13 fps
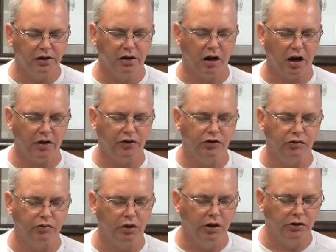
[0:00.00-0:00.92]
Dear God,
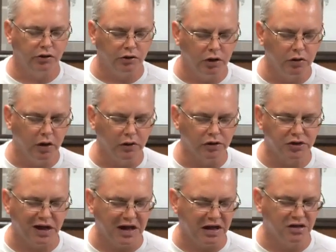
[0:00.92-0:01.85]
to, to do
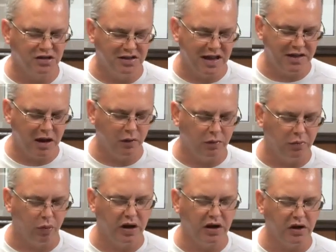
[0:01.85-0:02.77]
those things that, that
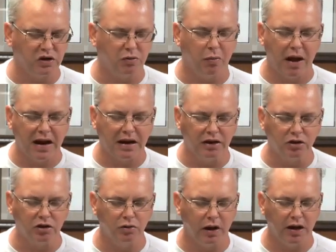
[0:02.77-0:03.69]
would bring us back
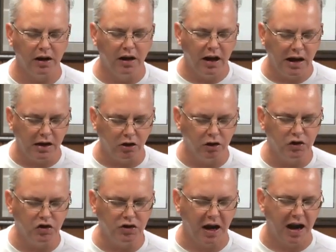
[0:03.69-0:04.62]
into a, a
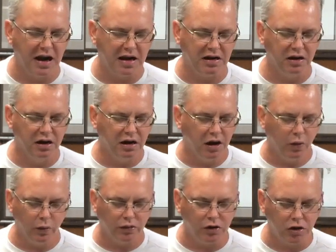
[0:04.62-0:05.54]
good standing
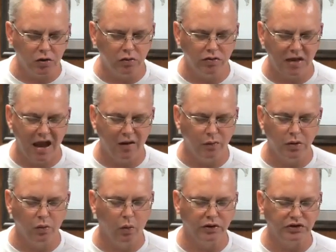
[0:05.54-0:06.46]
uh, with you, that
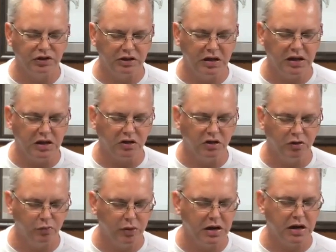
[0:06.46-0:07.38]
we once again
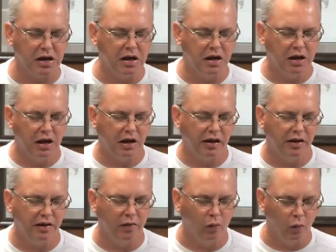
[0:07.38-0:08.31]
could be
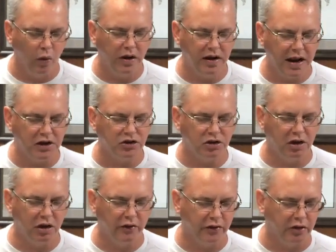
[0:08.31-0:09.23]
uh, one
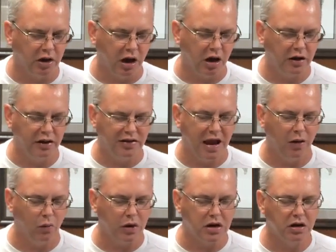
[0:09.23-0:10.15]
nation under God and
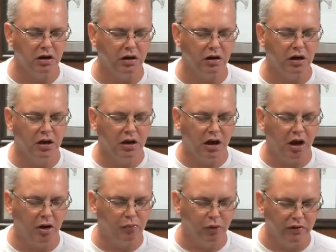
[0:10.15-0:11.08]
that we could
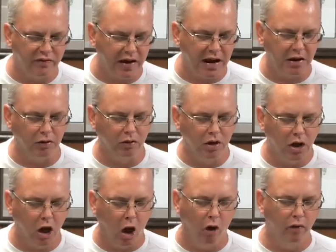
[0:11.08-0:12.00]
uh, prevail
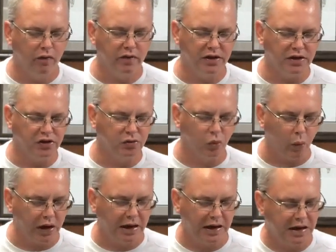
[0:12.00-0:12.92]
over this
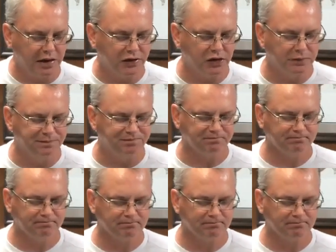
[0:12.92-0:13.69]
wickedness.